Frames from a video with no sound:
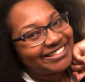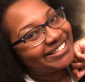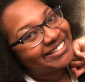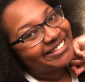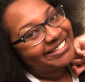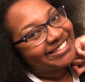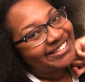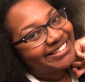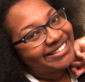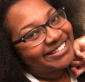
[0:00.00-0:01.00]

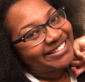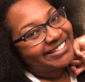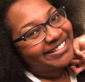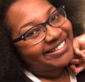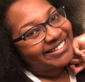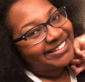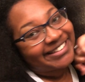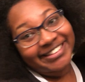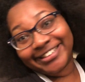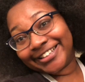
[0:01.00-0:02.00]

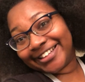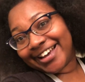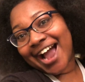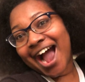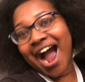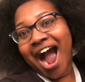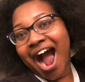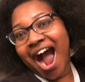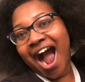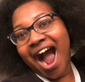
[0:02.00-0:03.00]

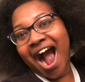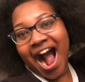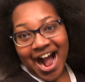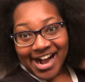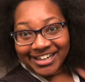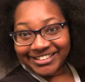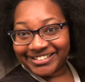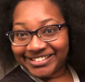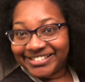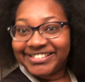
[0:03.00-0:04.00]

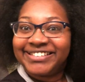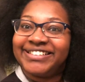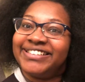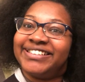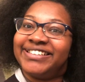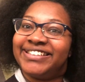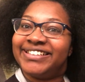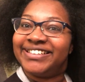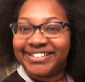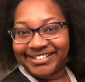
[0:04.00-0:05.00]

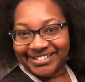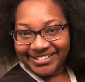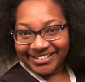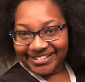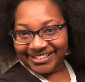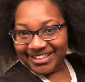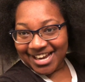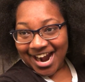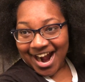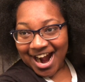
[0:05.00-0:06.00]

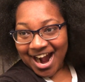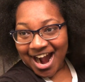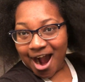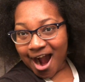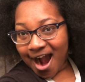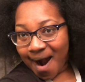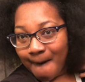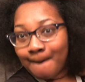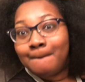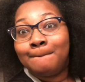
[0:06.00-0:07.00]

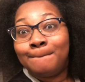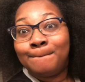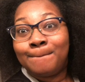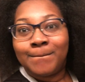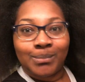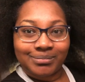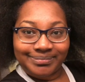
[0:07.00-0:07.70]
[no speech]